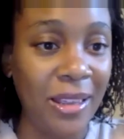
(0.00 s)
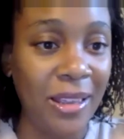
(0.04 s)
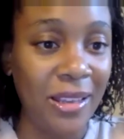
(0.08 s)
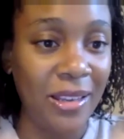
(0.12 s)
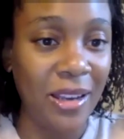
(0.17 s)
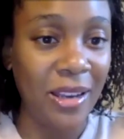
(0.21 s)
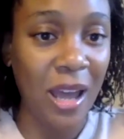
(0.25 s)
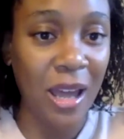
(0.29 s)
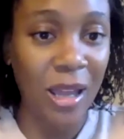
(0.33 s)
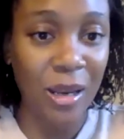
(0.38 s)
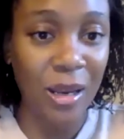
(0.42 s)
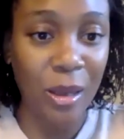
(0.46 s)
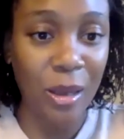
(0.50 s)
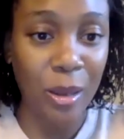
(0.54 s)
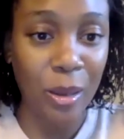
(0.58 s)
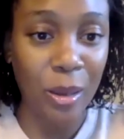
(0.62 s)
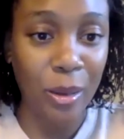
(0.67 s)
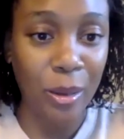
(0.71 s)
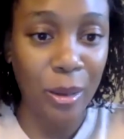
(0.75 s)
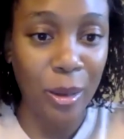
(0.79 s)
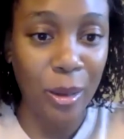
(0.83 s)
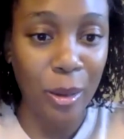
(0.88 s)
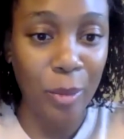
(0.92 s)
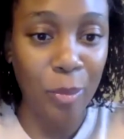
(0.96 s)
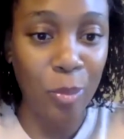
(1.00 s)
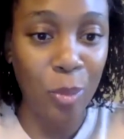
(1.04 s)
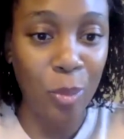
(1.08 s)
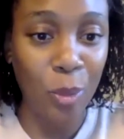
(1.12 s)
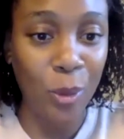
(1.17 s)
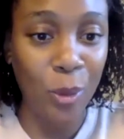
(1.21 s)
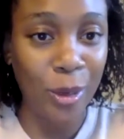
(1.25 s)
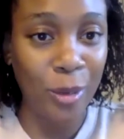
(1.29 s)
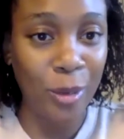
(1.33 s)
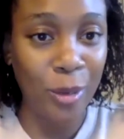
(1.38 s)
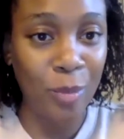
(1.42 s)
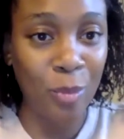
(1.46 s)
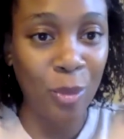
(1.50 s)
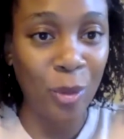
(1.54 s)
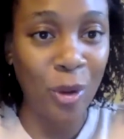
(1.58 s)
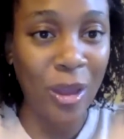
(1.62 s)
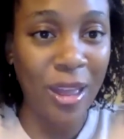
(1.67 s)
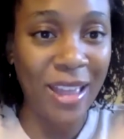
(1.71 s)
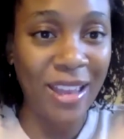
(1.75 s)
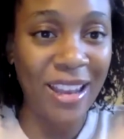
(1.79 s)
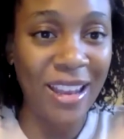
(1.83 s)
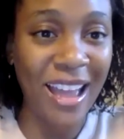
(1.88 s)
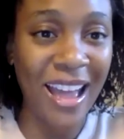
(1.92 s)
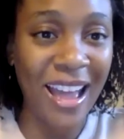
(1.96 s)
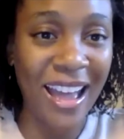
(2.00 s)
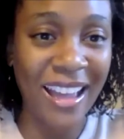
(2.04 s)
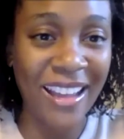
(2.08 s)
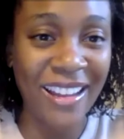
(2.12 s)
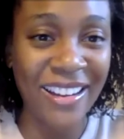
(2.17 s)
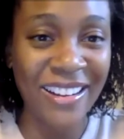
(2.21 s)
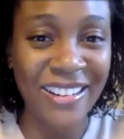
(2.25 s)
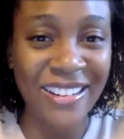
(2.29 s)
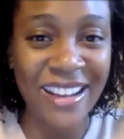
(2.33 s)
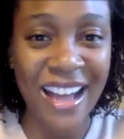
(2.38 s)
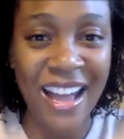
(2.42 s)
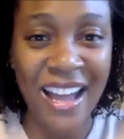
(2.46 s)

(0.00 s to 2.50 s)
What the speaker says: not a born and bred higher